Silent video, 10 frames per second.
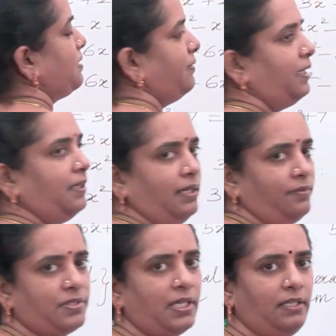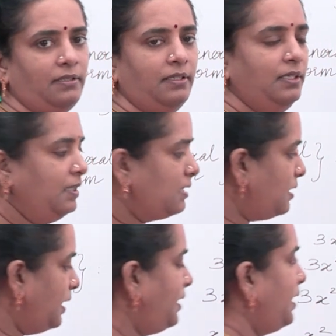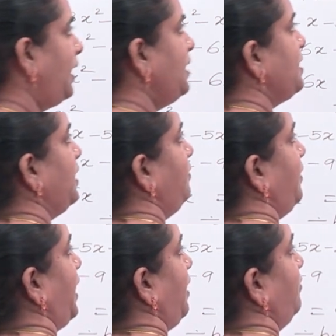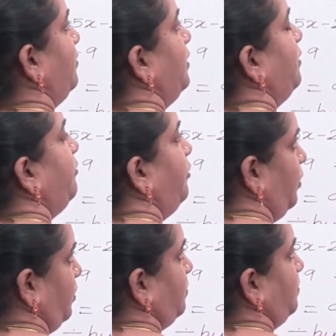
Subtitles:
our left side. So, in the right side we have 4.